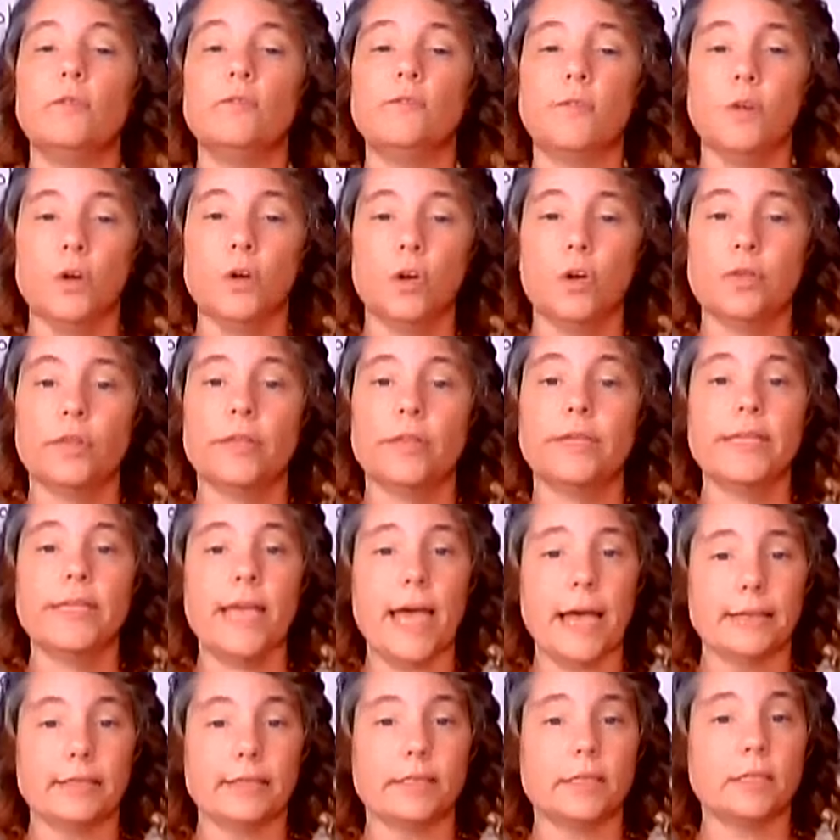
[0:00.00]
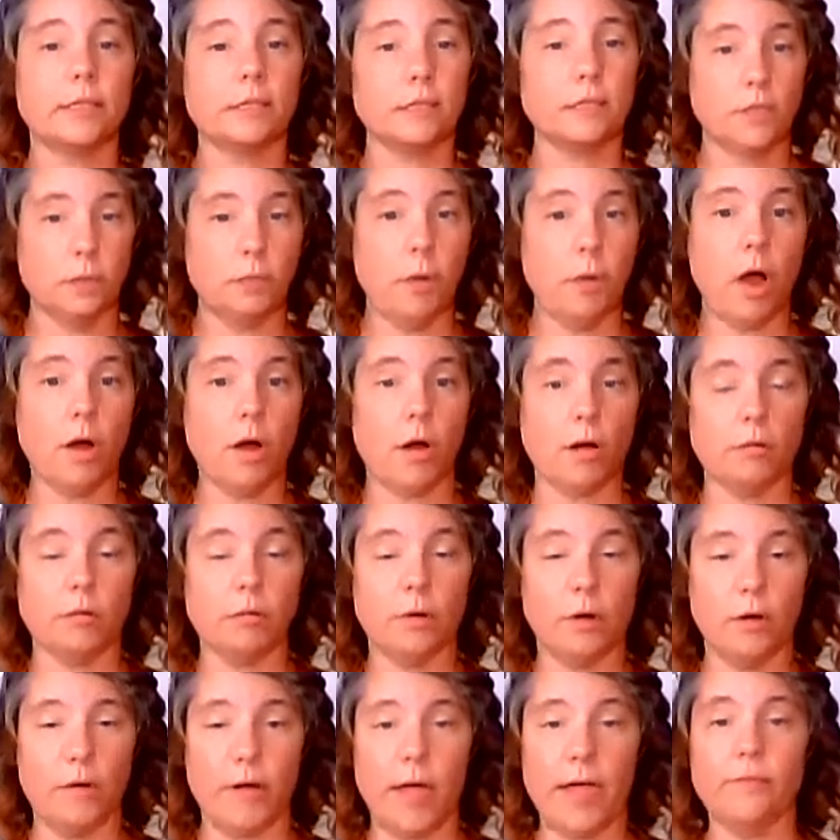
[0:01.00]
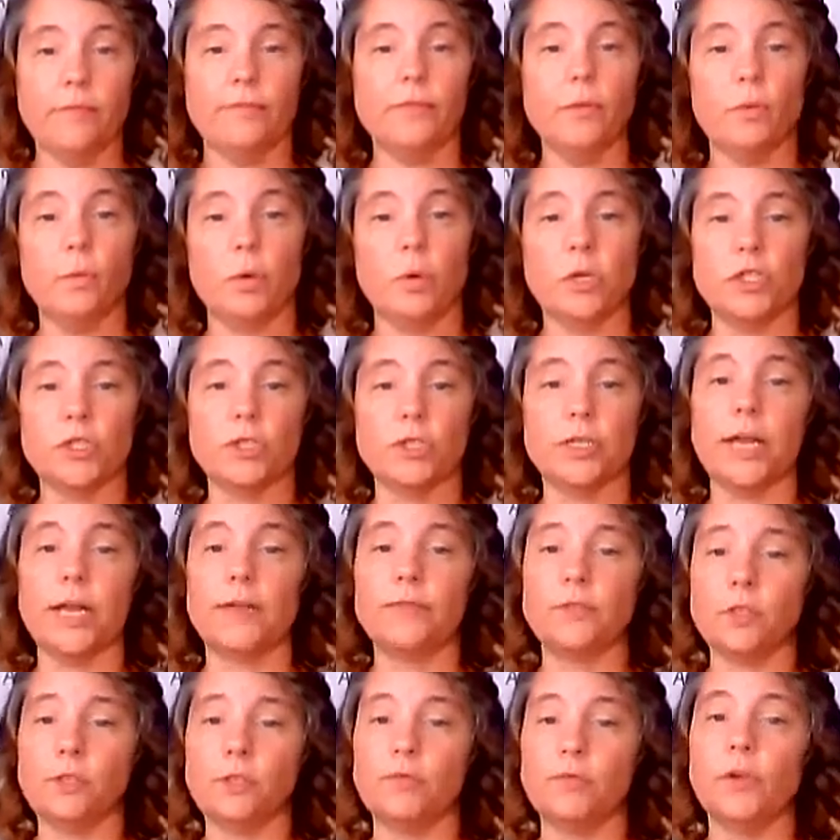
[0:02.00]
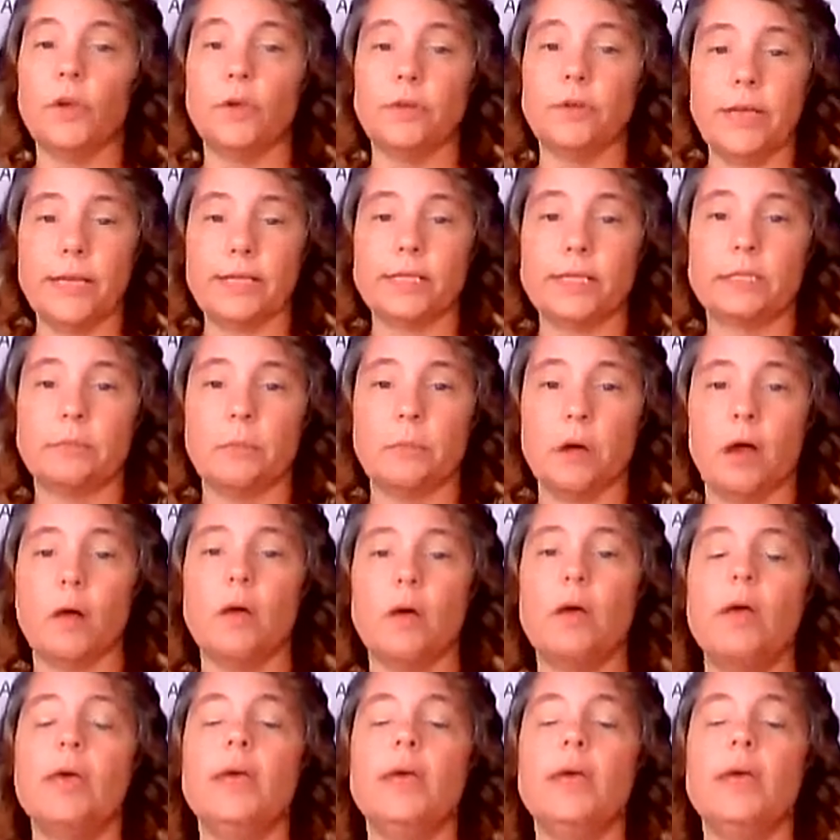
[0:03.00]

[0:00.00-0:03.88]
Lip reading: for the test tomorrow, all right, for what you're going to have to do for your test tomorrow.